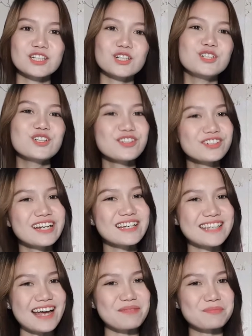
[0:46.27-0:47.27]
Another
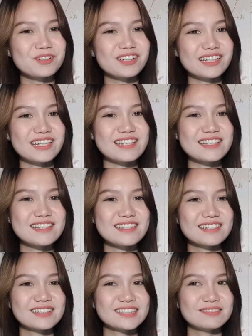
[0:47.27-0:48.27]
example
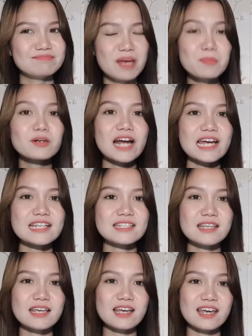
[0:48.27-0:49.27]
is
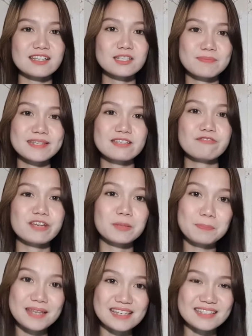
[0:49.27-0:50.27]
memorizing a specific
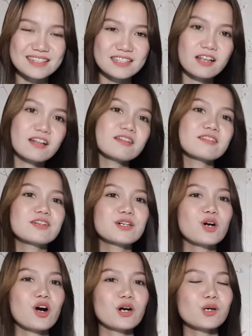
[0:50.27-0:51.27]
piece.
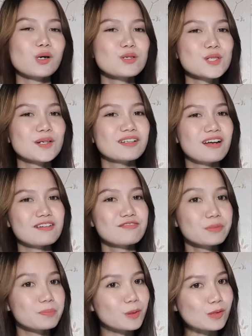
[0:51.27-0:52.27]
There are also a lot
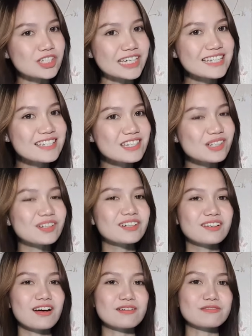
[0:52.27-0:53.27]
of approaches or
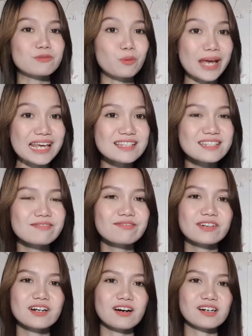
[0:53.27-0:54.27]
a lot of ways
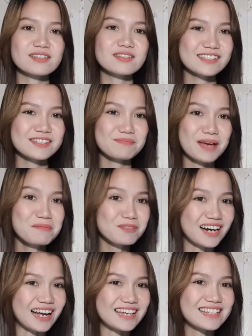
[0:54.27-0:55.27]
for us to
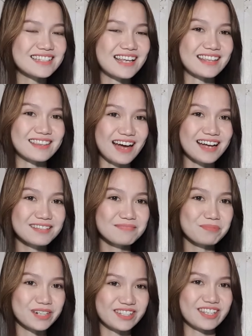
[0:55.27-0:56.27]
memorize that
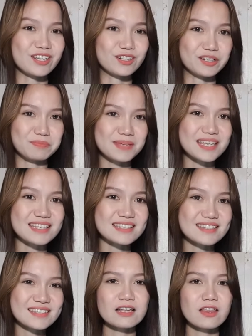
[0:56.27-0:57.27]
particular
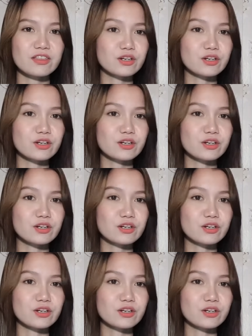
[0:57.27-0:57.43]
piece.